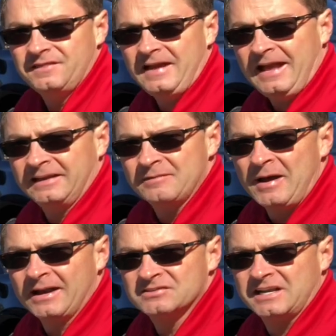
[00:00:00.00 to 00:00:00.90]
The LE
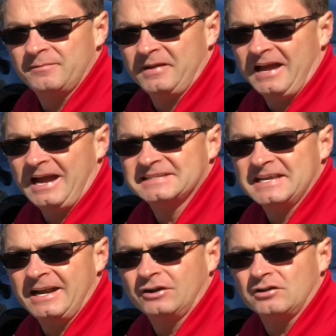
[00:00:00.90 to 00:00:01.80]
model is going to be
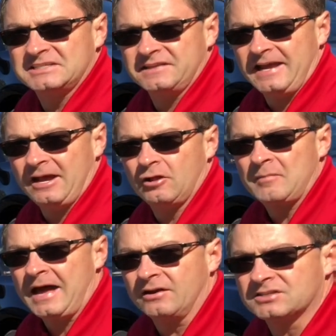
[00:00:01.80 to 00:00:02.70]
identical to the L
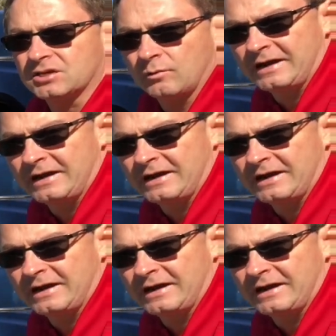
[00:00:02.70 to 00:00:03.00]
model, so